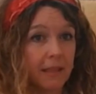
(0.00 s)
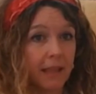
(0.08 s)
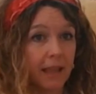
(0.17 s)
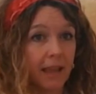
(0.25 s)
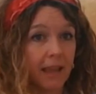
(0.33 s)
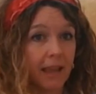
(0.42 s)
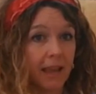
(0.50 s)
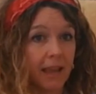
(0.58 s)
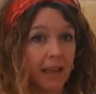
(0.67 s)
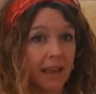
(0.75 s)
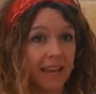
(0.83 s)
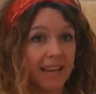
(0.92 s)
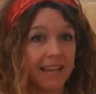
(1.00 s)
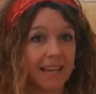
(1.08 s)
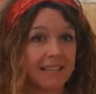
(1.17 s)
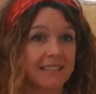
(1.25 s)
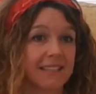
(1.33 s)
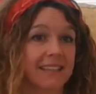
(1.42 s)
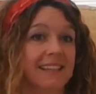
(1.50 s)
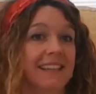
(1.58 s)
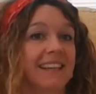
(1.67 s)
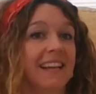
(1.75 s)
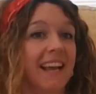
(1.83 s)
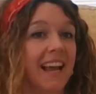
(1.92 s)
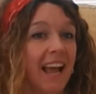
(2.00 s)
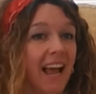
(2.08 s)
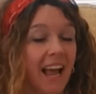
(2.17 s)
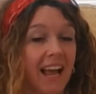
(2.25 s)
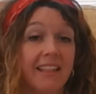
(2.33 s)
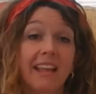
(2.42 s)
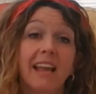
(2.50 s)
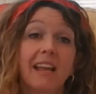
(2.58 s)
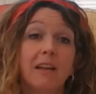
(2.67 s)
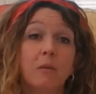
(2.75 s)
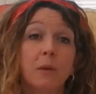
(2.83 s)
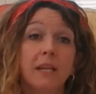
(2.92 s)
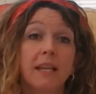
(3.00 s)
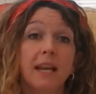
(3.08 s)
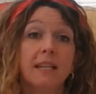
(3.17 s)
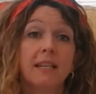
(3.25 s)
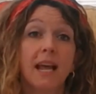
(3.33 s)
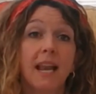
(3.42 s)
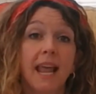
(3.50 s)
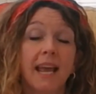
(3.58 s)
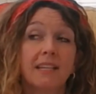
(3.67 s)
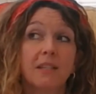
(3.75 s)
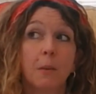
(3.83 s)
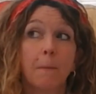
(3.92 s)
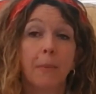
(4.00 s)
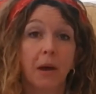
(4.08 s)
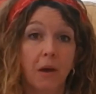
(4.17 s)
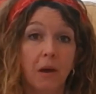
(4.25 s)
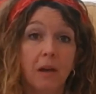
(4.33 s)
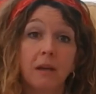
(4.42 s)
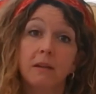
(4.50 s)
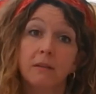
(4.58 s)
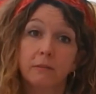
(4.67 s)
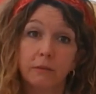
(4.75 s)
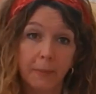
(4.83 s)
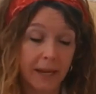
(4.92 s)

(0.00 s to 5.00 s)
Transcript: There he is. And then we need a letter B for